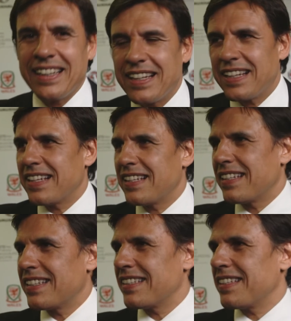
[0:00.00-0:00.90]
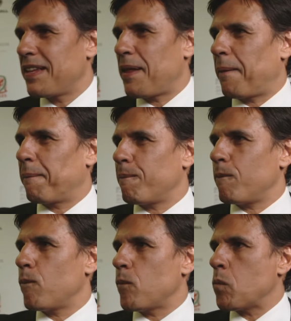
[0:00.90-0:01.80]
So Chris, the Media
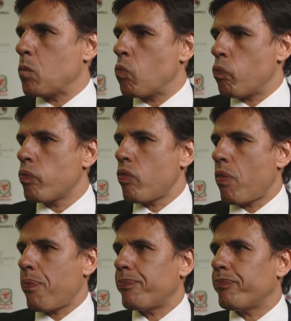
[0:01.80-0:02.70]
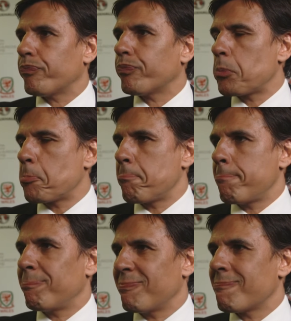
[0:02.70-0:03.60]
Choice Award at the FAW Awards
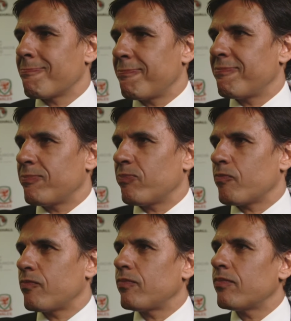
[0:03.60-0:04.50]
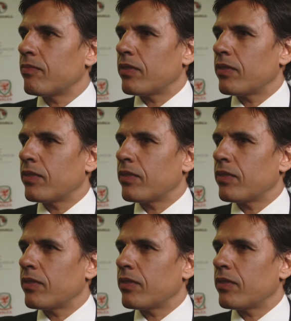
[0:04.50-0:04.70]
night, quite an honour.